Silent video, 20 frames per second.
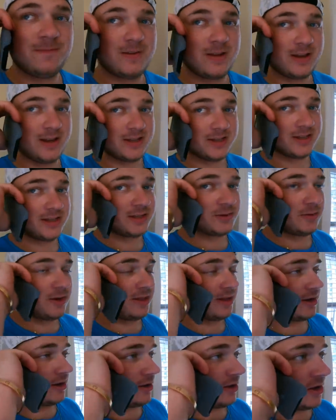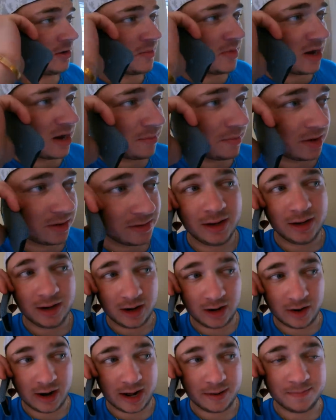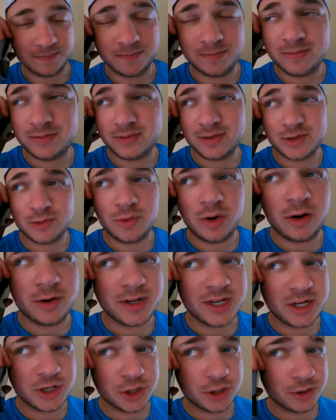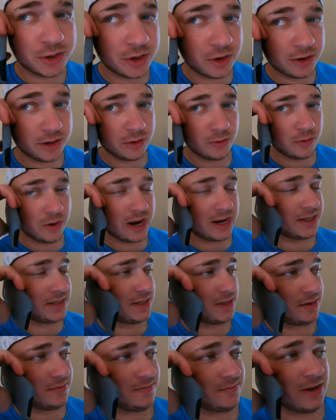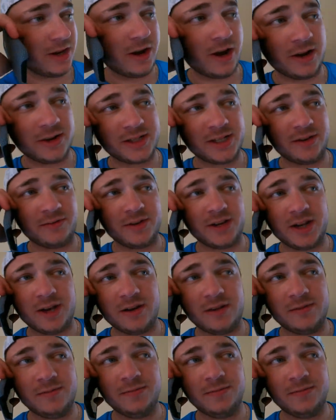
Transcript: I guess that's why they call you Papa. All right, just wear a t-shirt during the race and you got yourself a deal.